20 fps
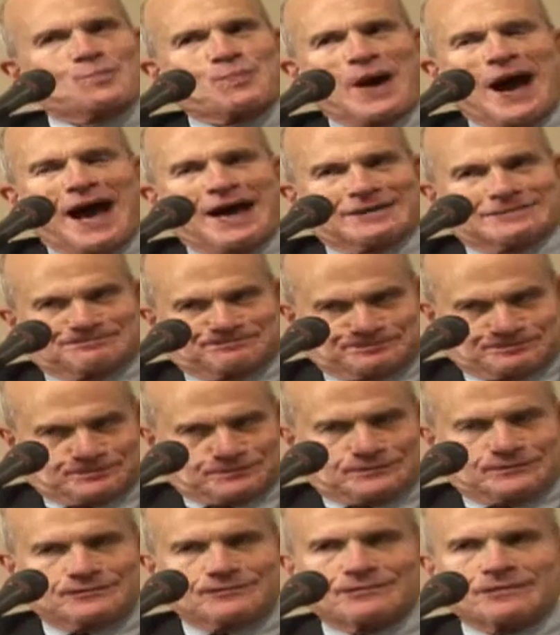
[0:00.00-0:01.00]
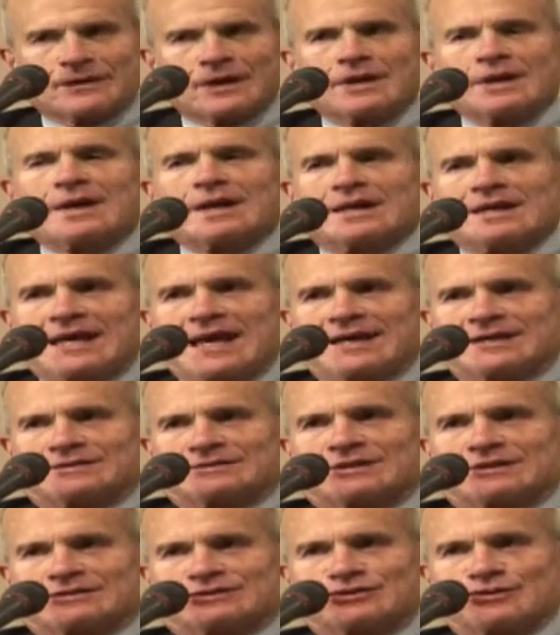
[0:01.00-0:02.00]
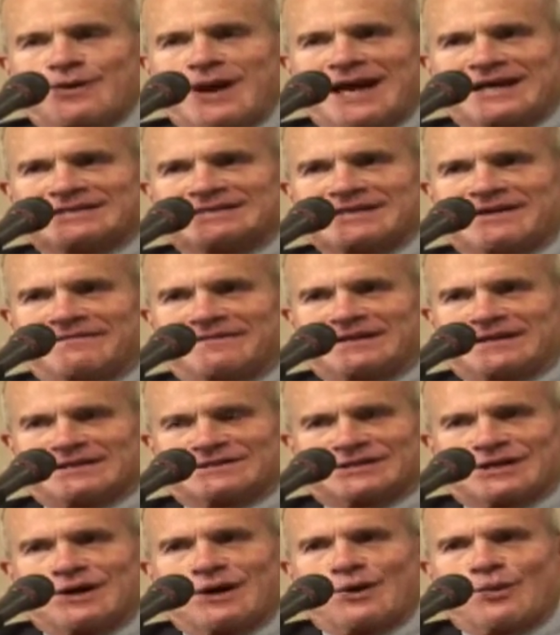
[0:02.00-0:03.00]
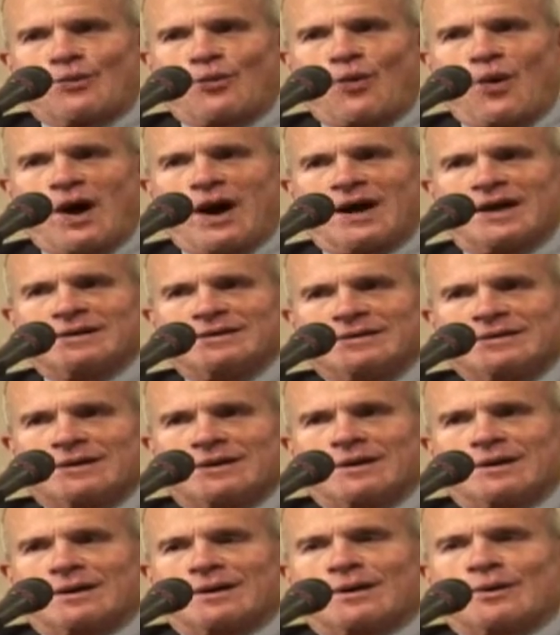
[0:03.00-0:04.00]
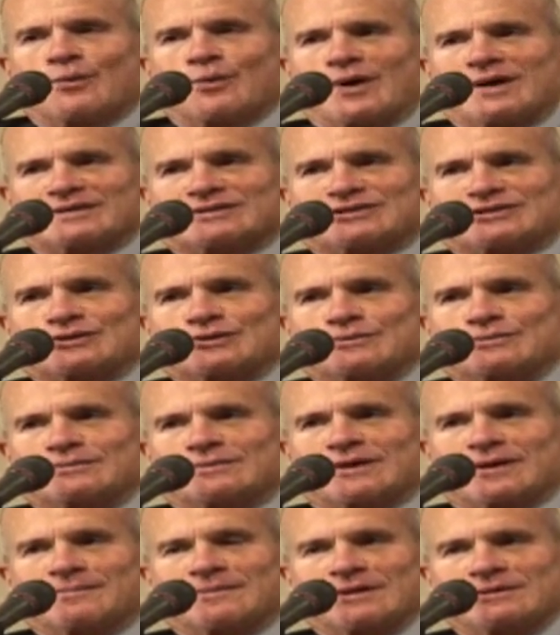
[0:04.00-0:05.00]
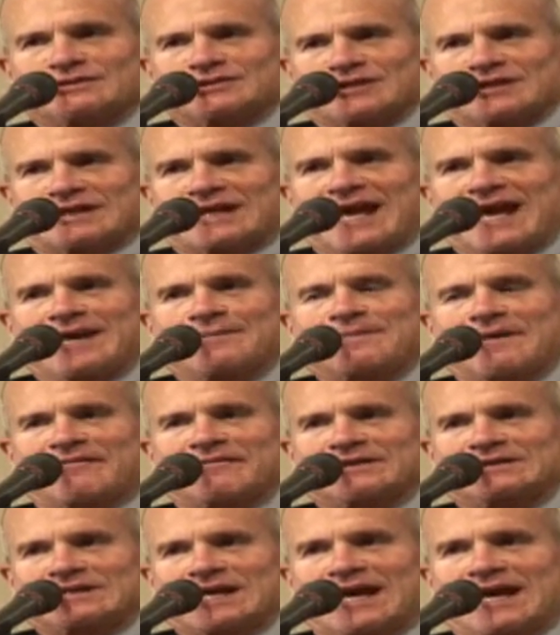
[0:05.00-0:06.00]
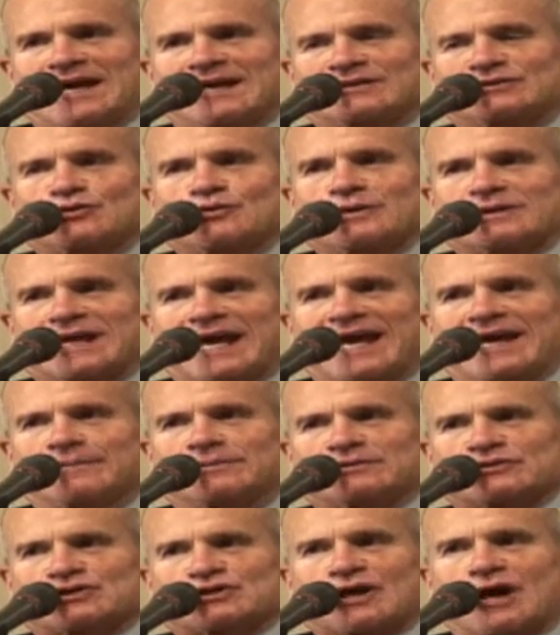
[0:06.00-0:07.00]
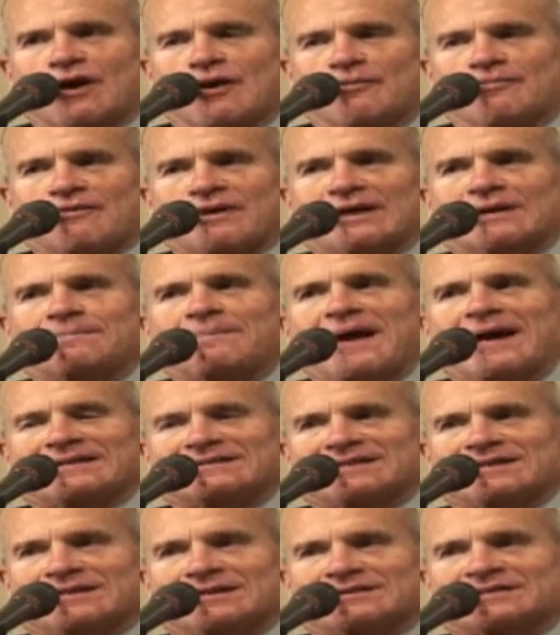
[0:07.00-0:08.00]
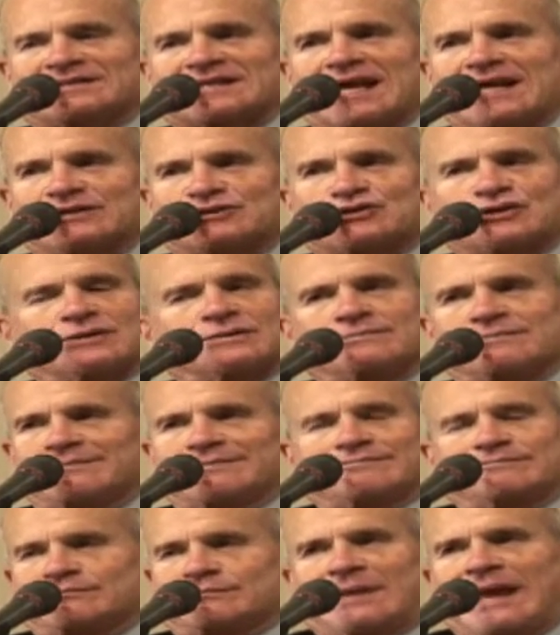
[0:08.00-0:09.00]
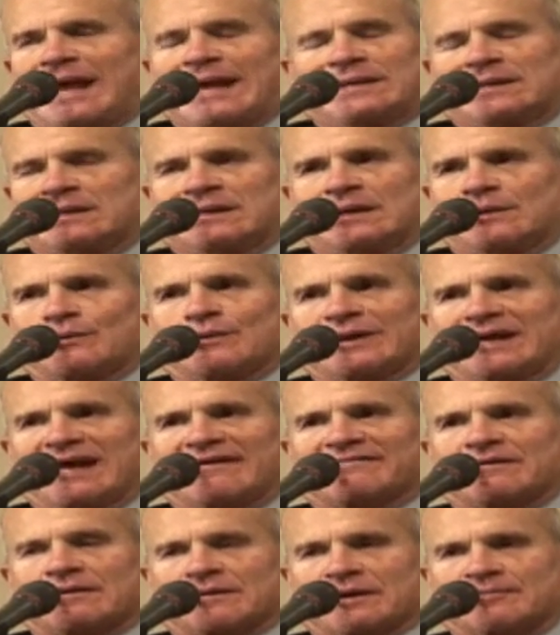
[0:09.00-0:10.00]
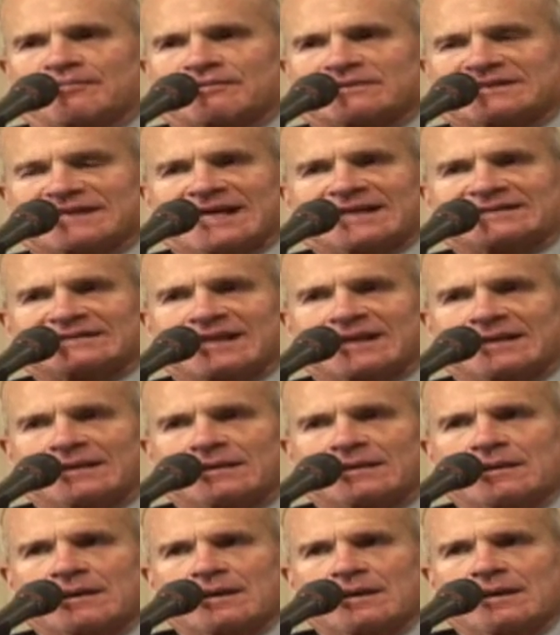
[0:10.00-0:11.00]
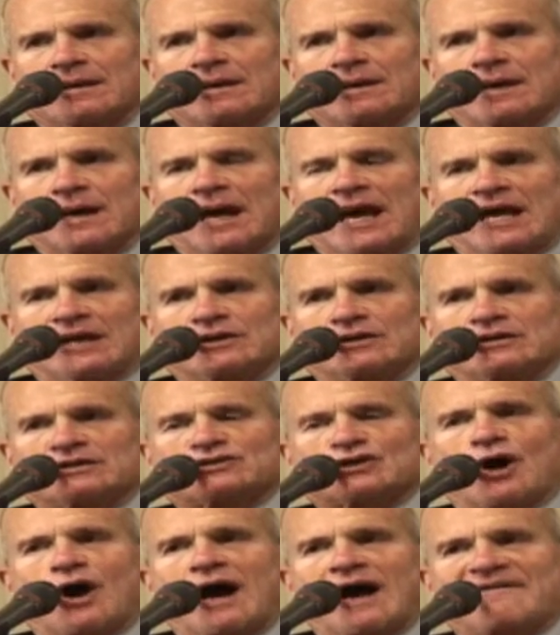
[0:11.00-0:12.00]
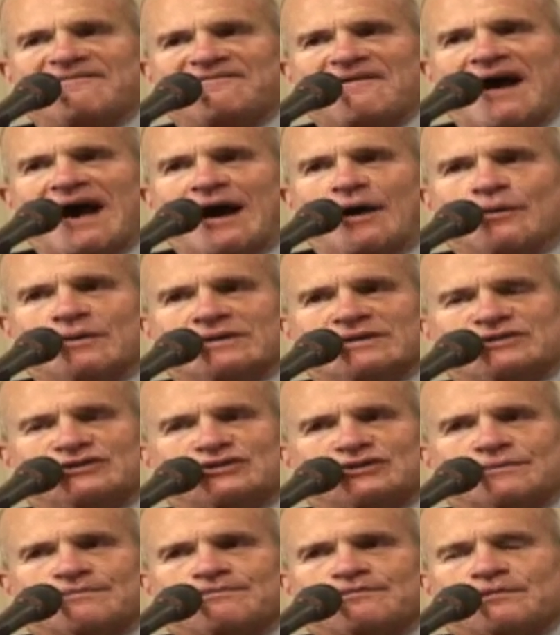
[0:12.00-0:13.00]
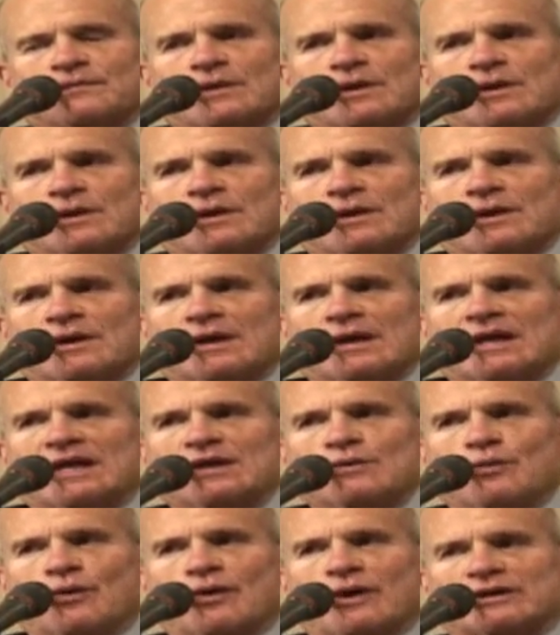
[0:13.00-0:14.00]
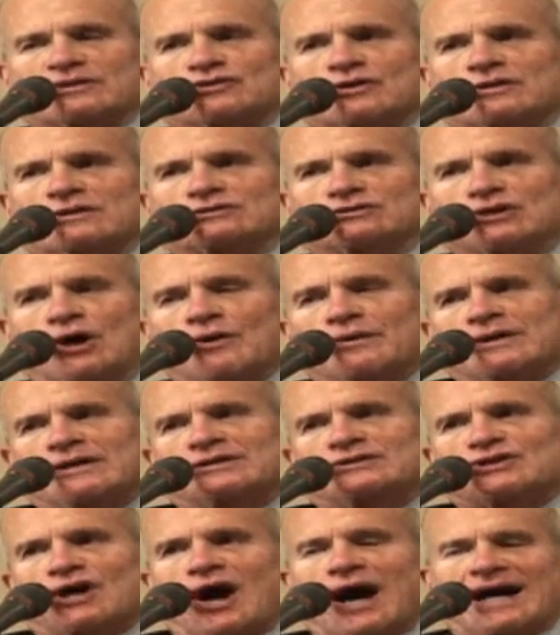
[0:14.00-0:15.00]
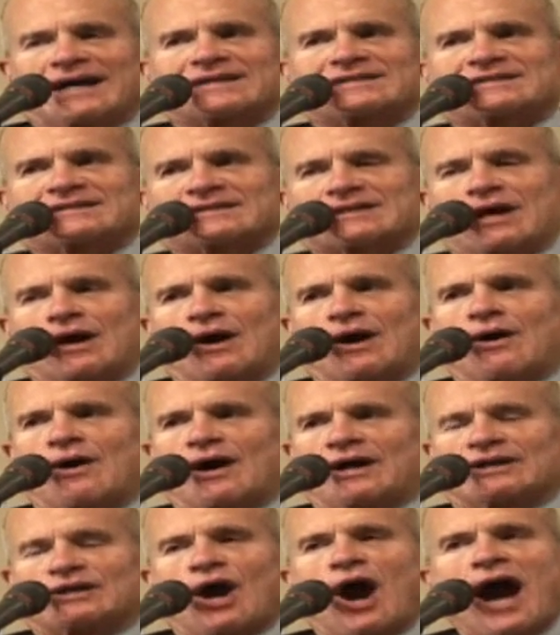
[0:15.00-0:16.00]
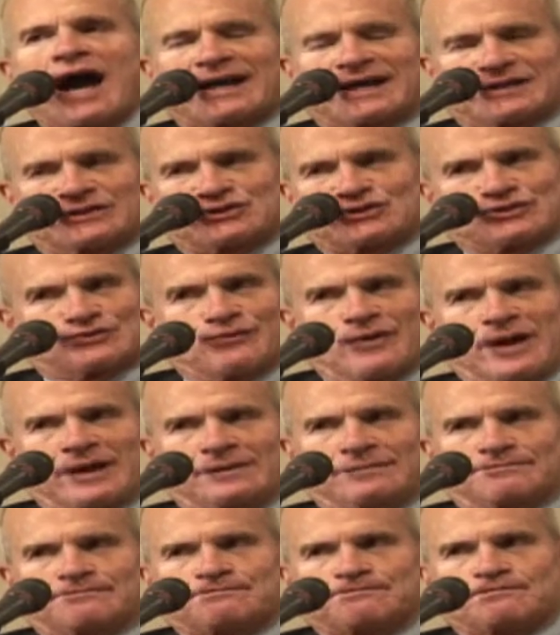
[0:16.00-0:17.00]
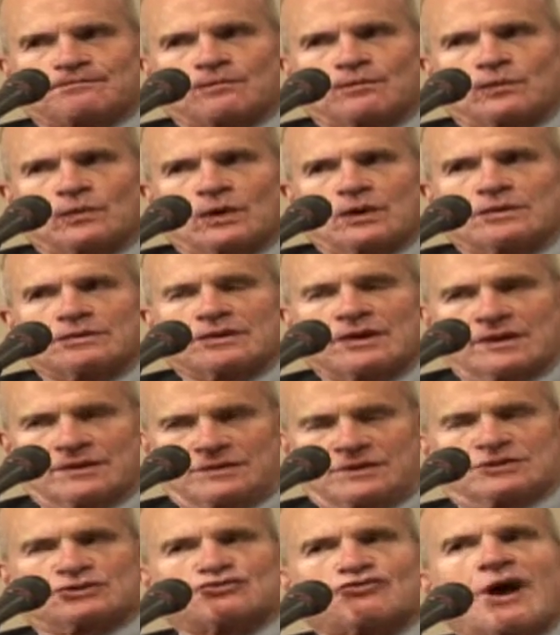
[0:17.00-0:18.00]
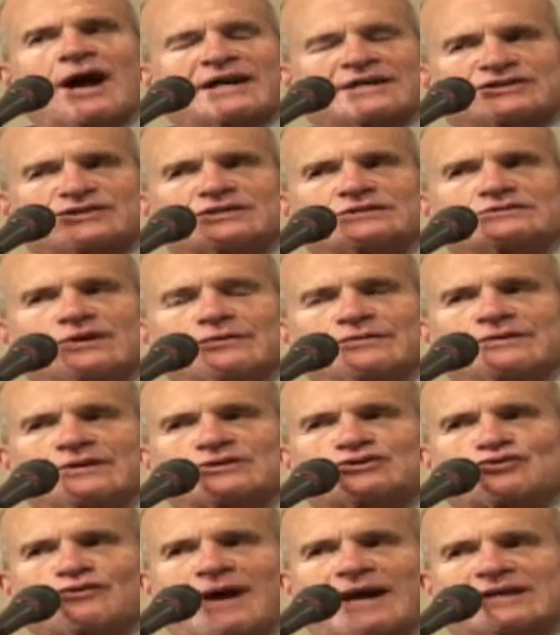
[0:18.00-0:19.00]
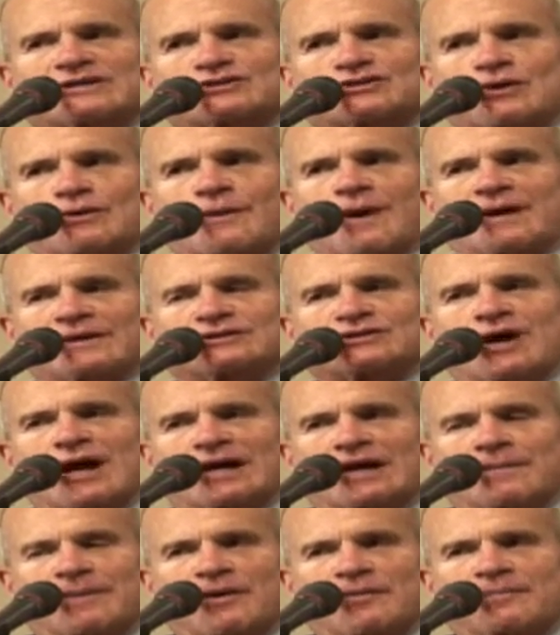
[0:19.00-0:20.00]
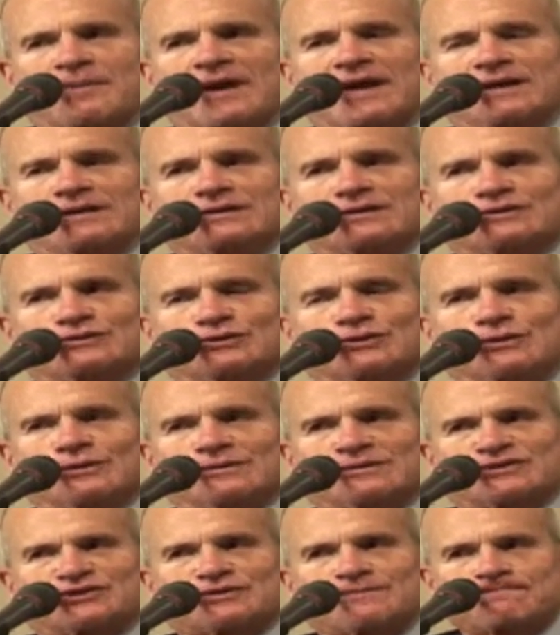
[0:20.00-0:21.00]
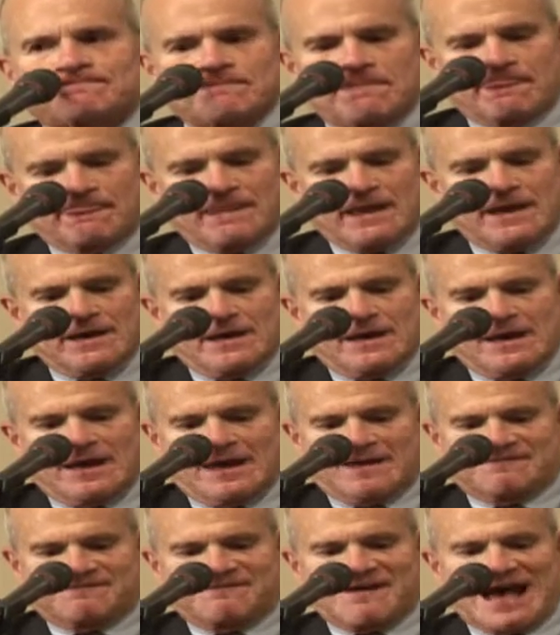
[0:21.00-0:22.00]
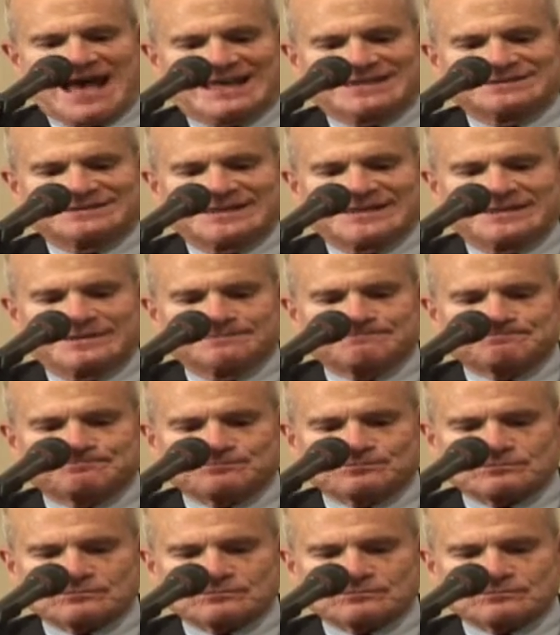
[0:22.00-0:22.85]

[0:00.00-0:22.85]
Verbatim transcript: But he had two activities. One was to commute to the Cape every day, do a cable show, bring it back to the station, edit it, whatever, and present it. And in his off hours, he worked on the loading docks on Concord Street, the trucks, loading the trucks. So talk about paying your dues. And finally,